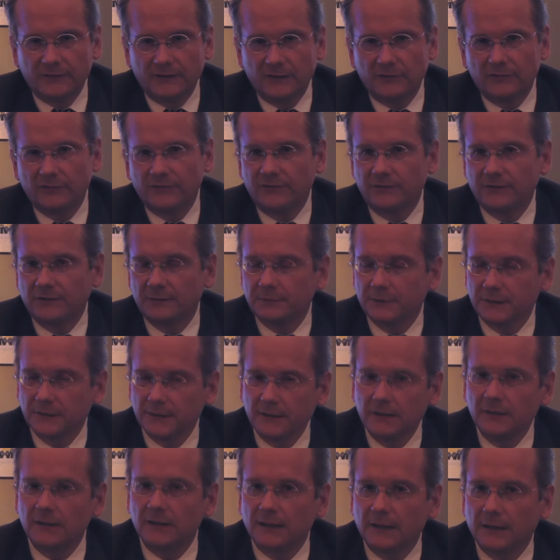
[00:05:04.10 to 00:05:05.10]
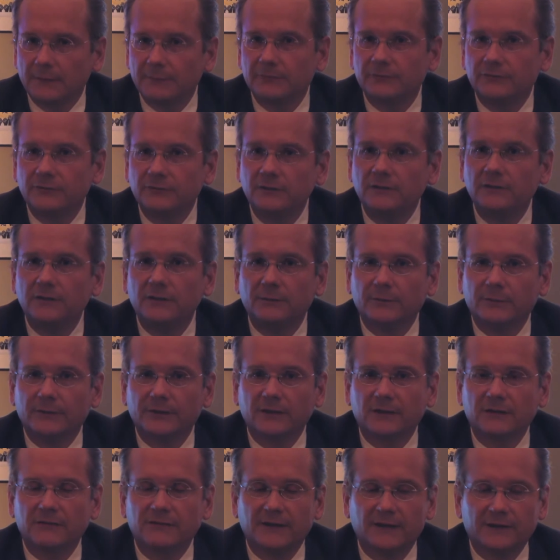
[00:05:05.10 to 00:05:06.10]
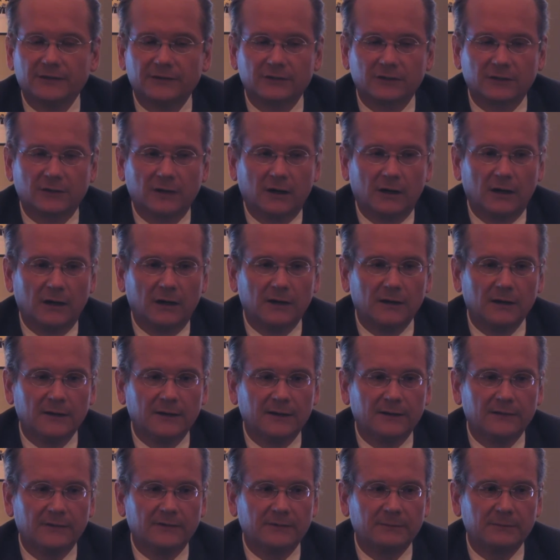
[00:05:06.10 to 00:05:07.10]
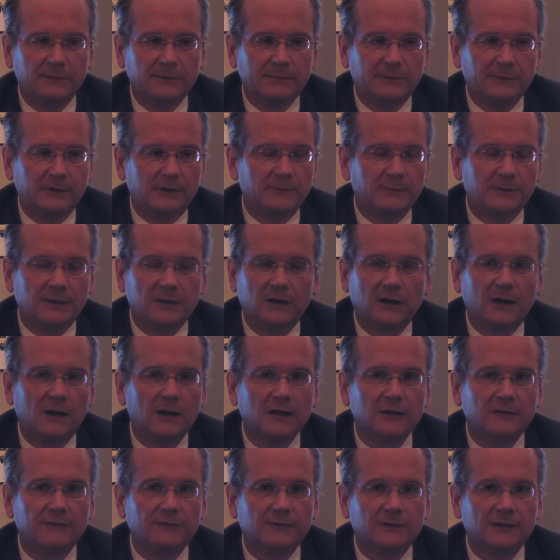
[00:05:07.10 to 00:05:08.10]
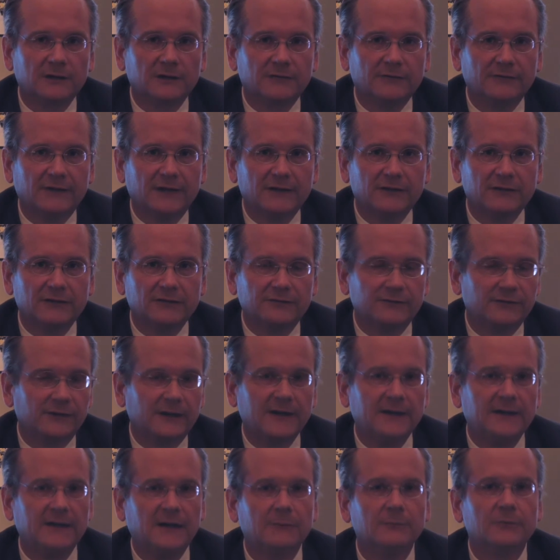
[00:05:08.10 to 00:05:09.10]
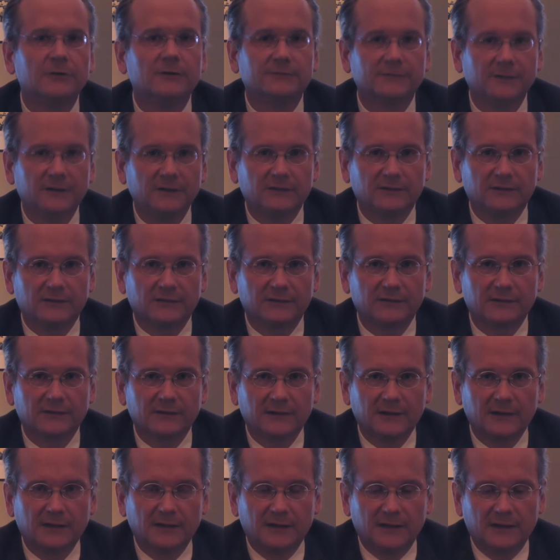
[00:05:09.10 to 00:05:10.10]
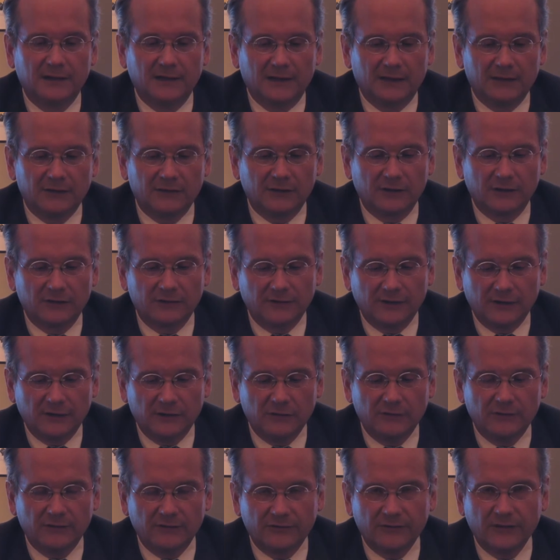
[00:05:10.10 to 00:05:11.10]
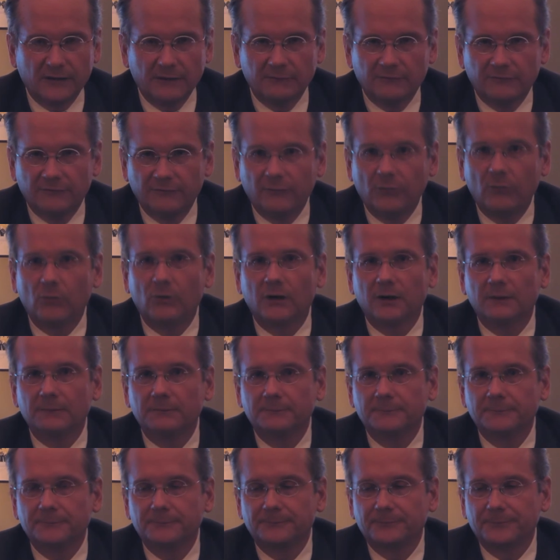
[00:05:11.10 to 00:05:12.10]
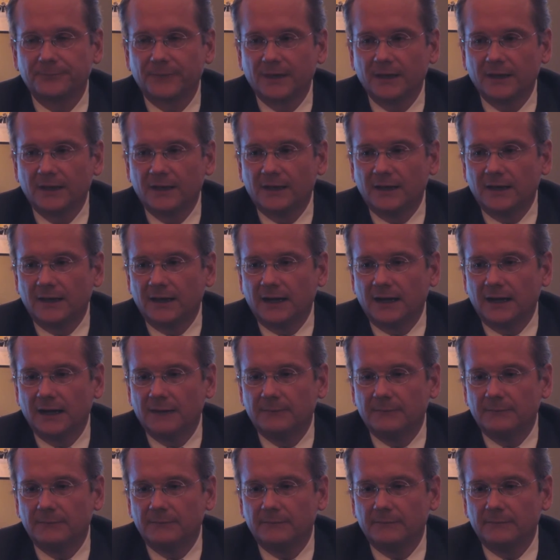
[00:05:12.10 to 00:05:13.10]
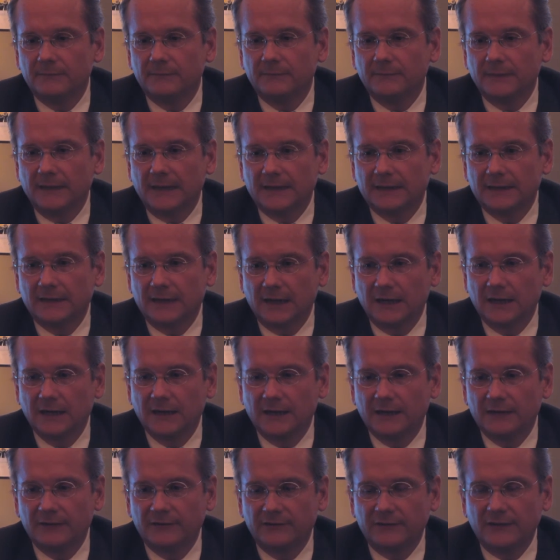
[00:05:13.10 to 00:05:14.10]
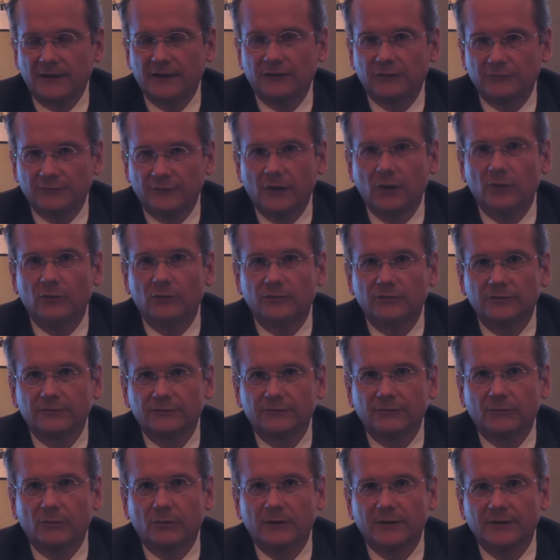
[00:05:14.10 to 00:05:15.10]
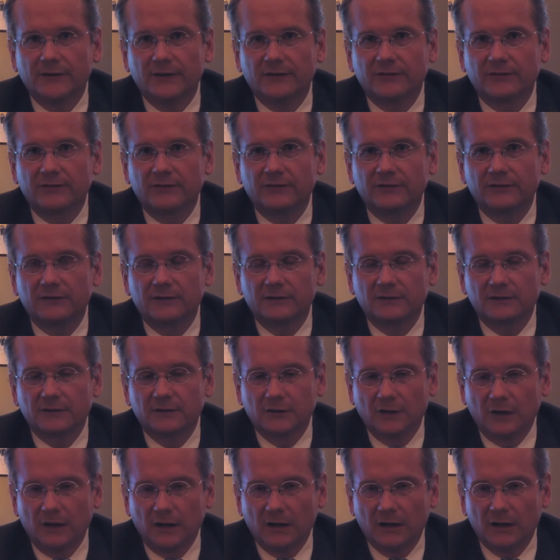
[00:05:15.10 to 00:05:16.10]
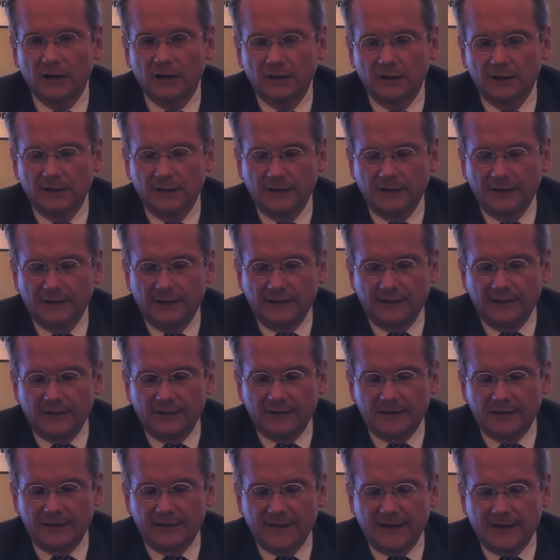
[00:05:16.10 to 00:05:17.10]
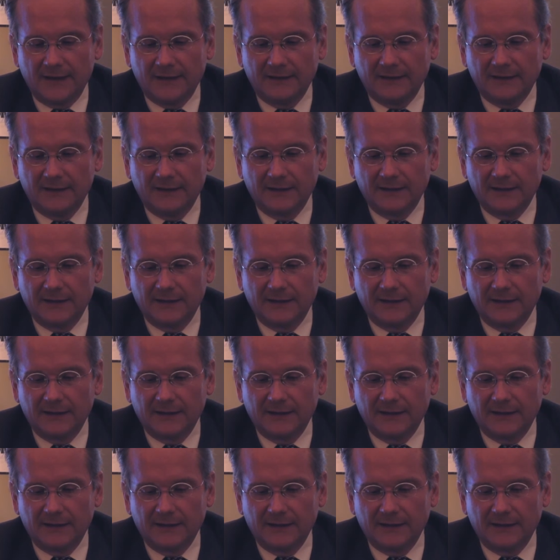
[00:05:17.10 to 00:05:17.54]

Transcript: interesting political opportunity with a convention call is that people can be calling for a convention for any number of reasons. As long as they use the same form and states vote for this call, then